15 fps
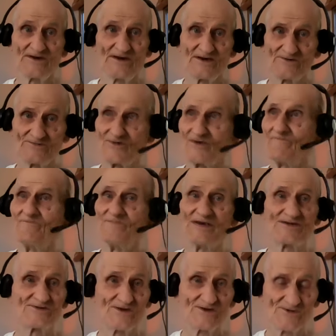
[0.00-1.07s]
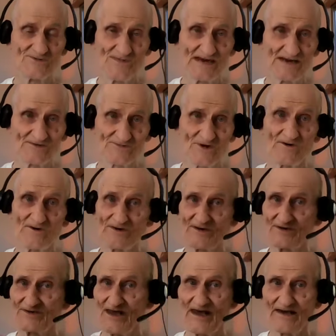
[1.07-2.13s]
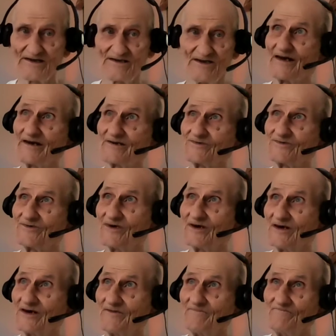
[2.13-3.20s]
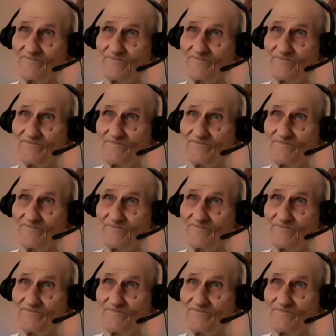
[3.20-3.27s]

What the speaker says: is the businessman's heart attack at high